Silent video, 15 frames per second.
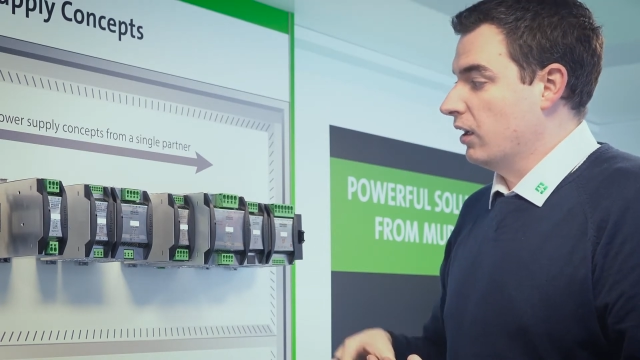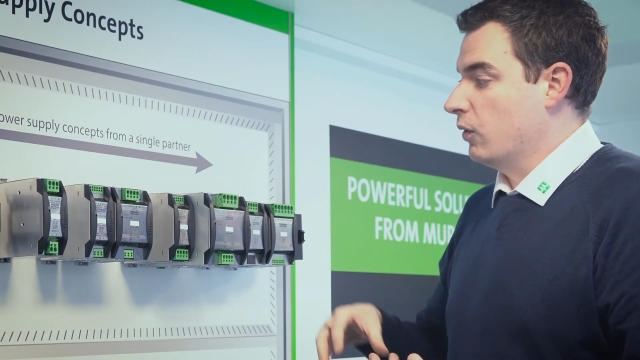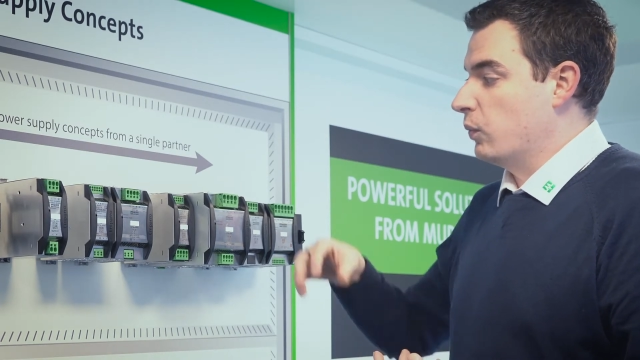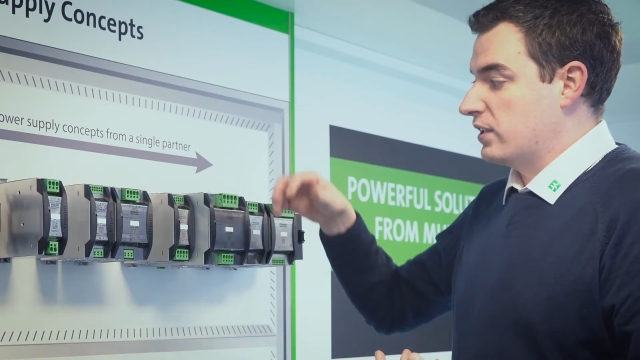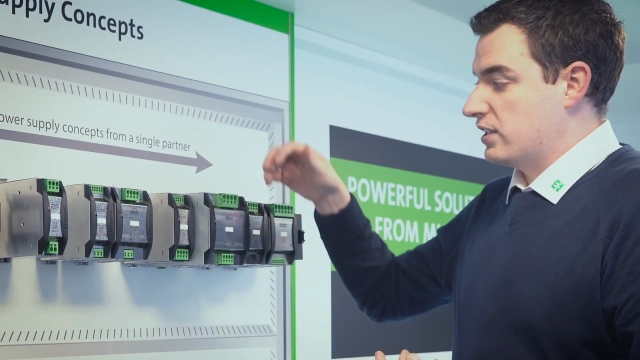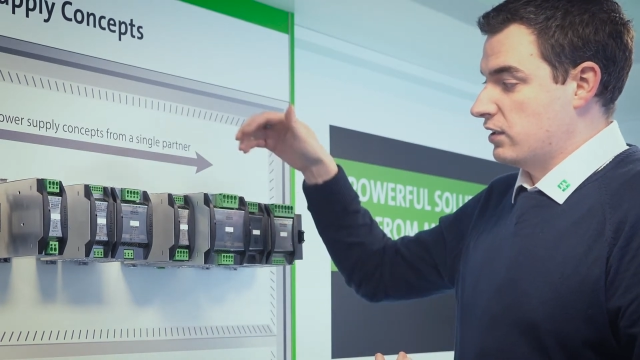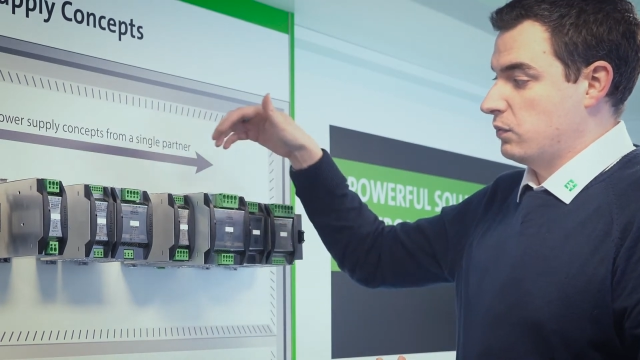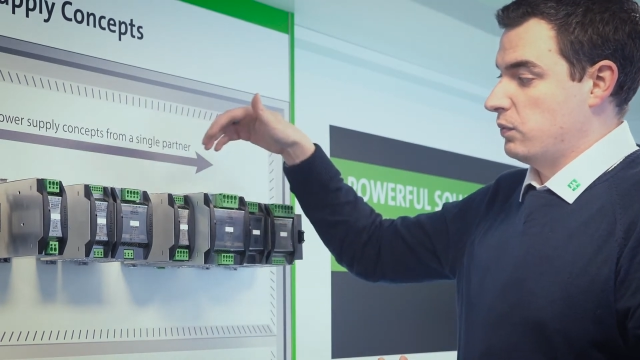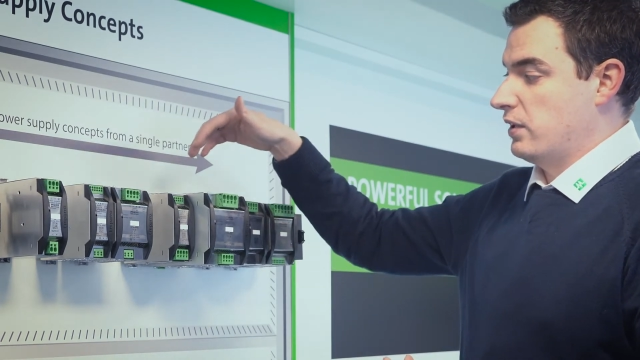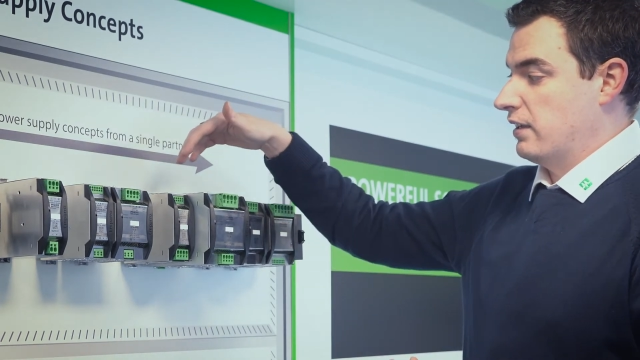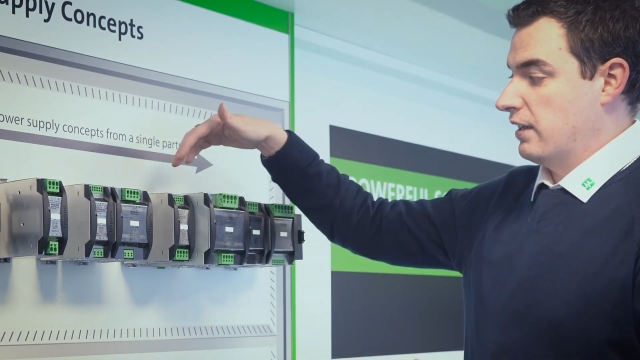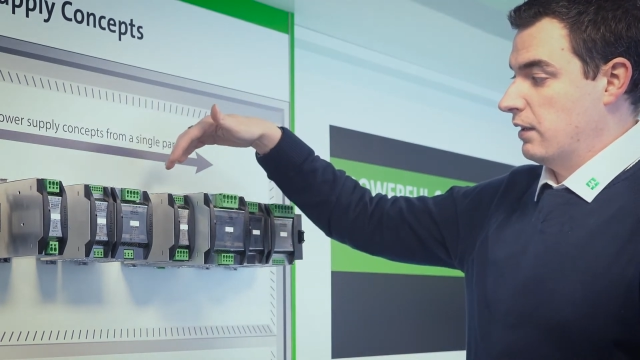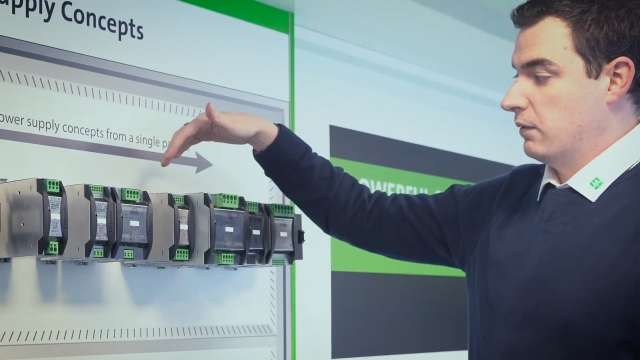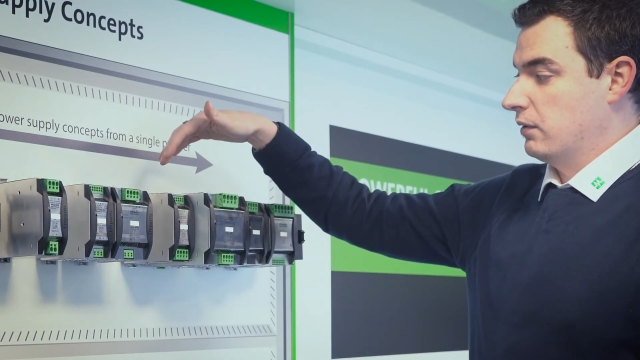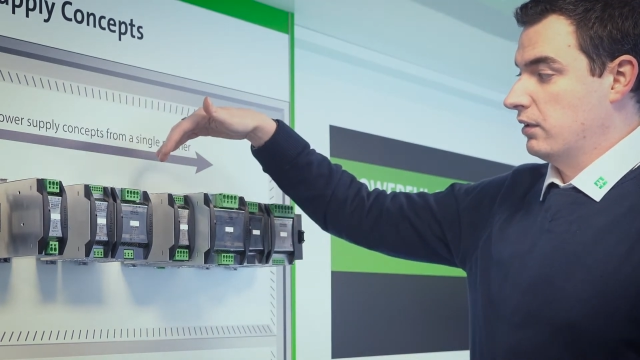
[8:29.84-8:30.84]
which is with
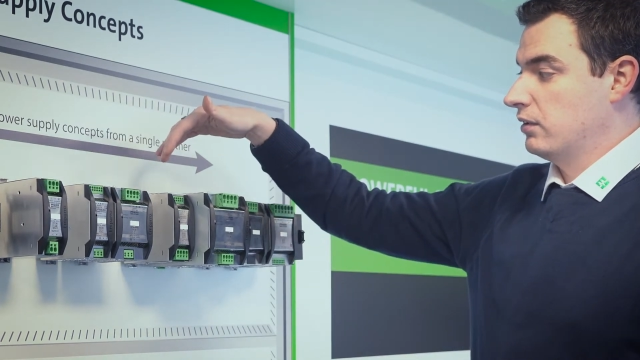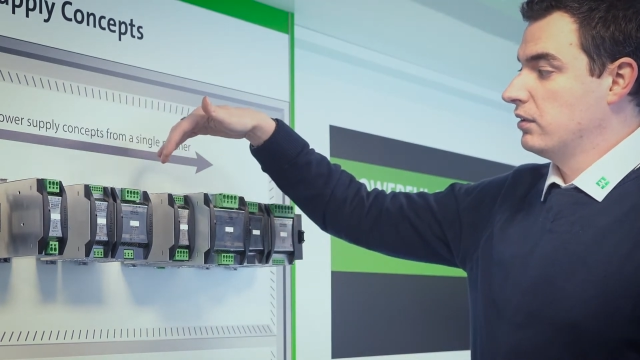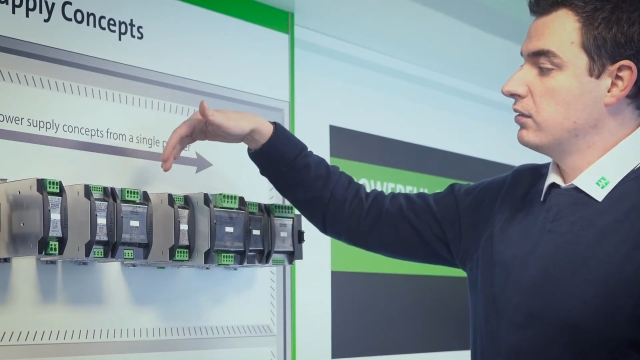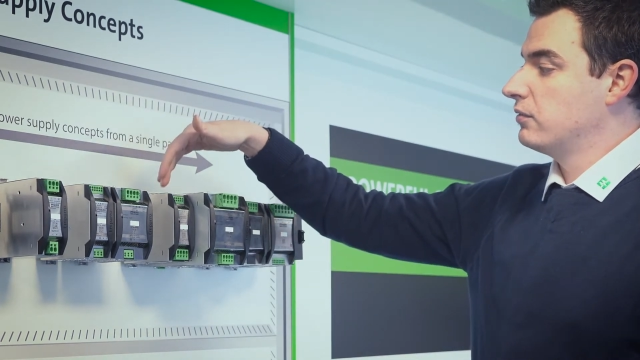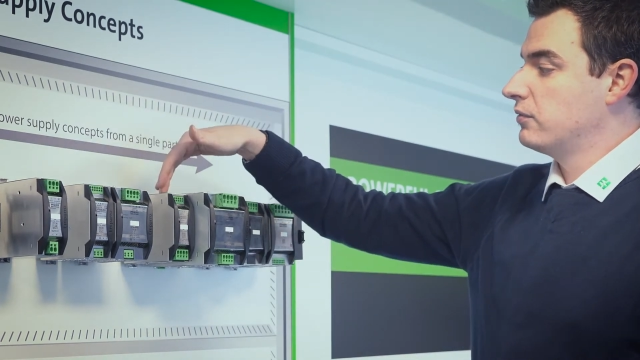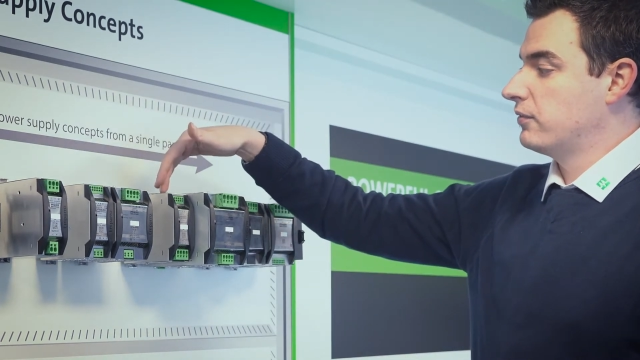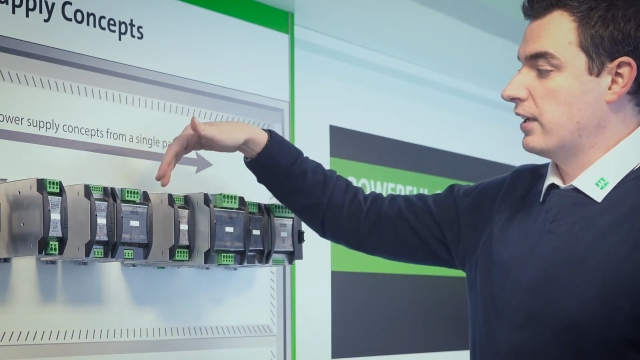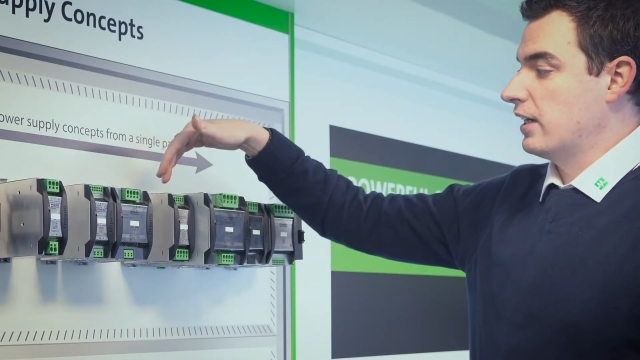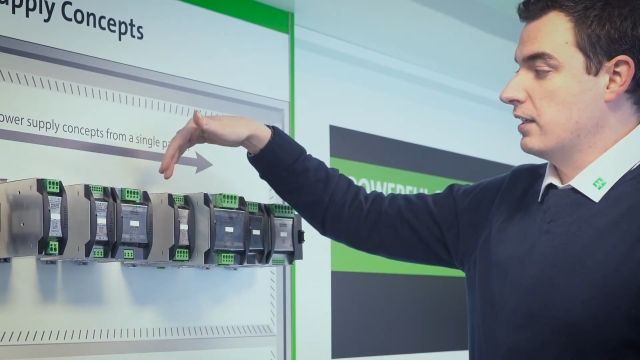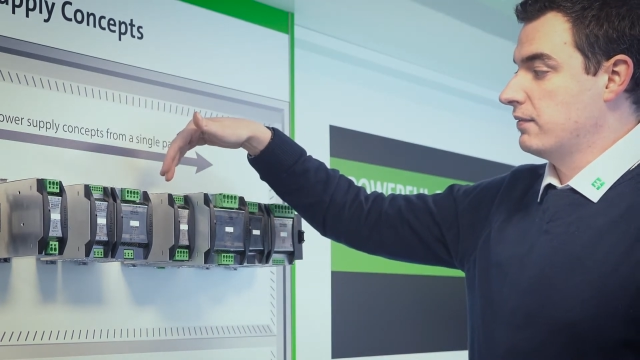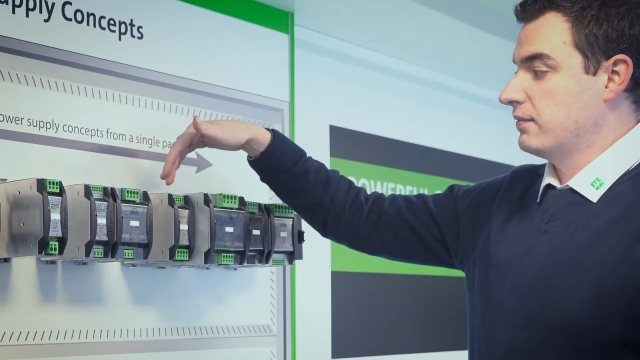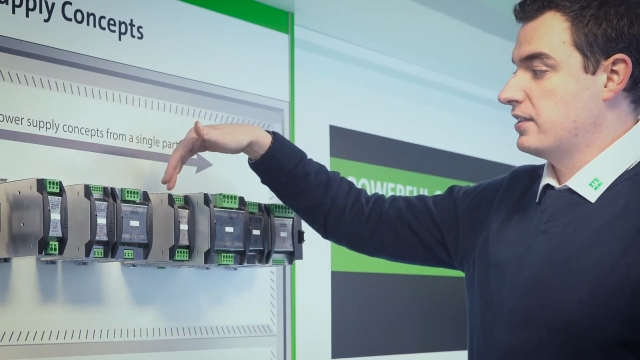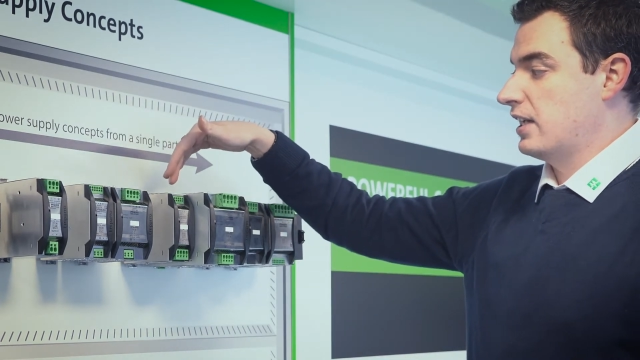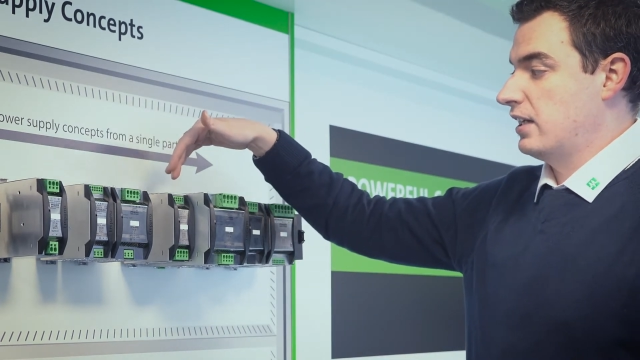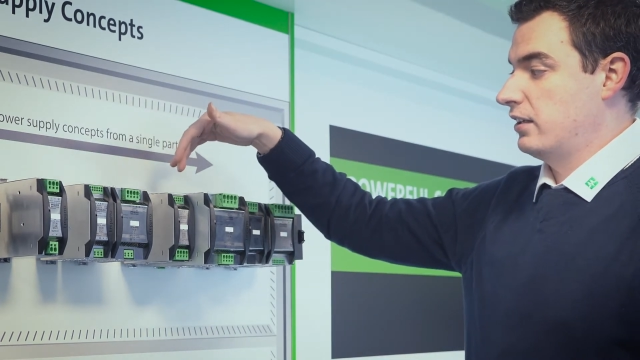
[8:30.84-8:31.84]
our
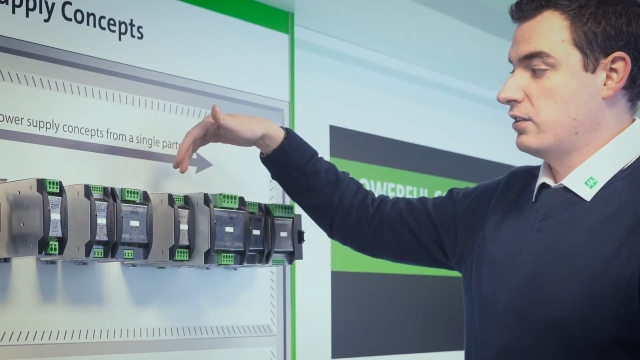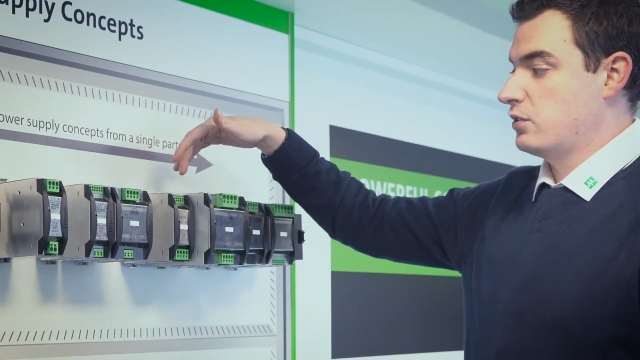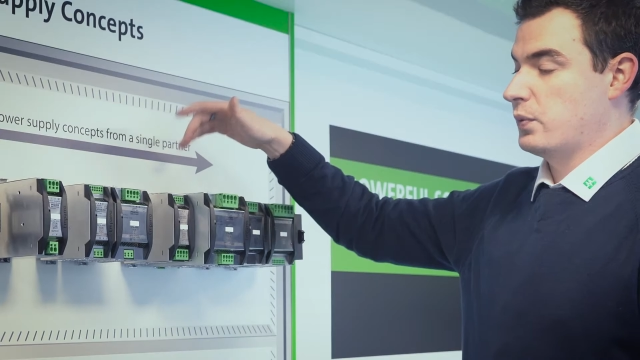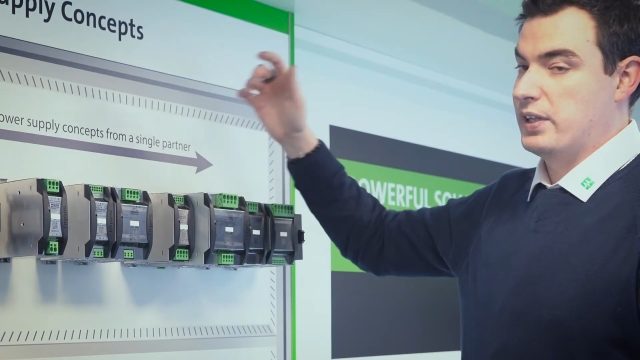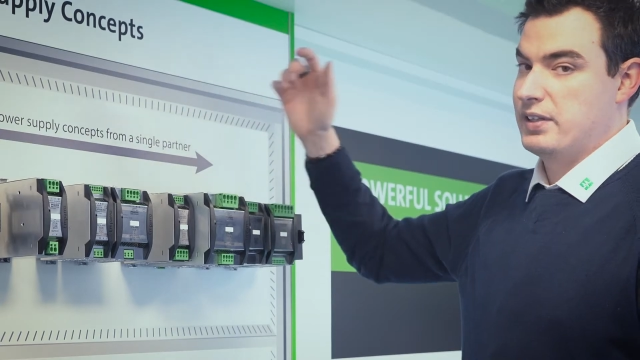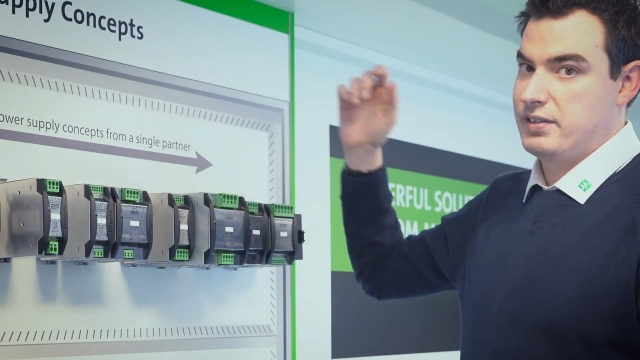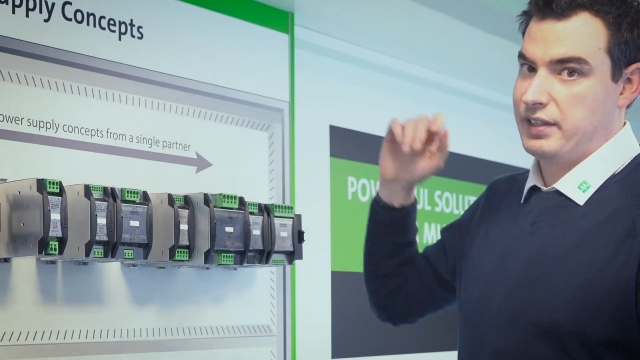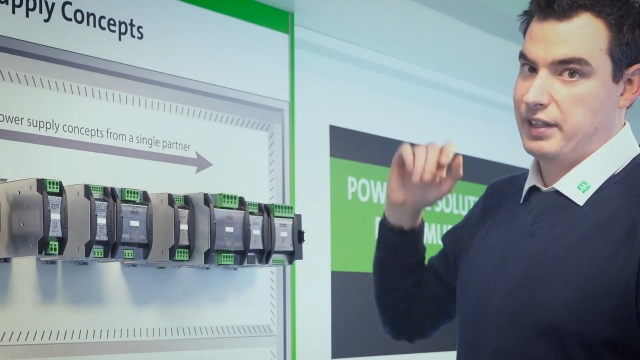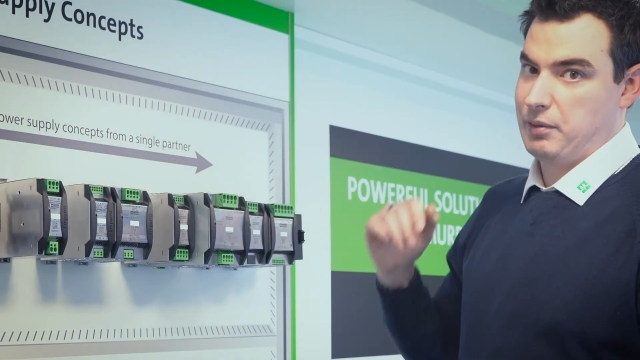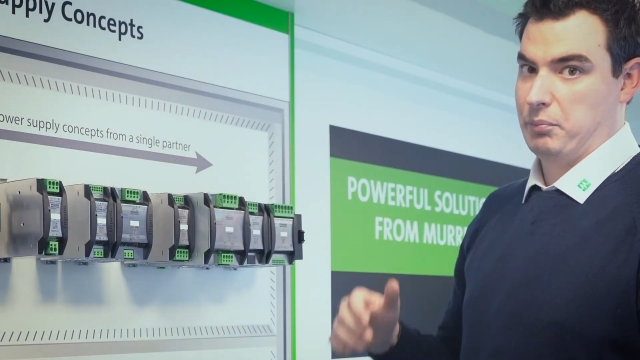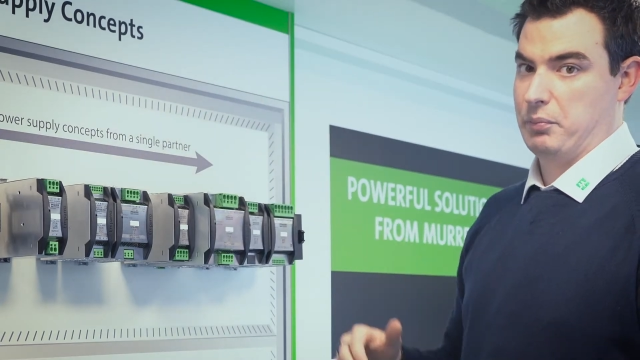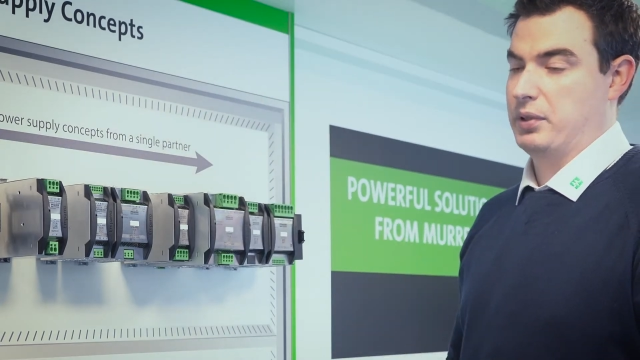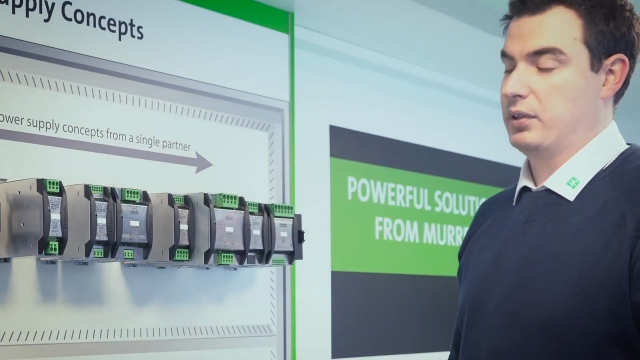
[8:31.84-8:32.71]
5, 10, 20 amp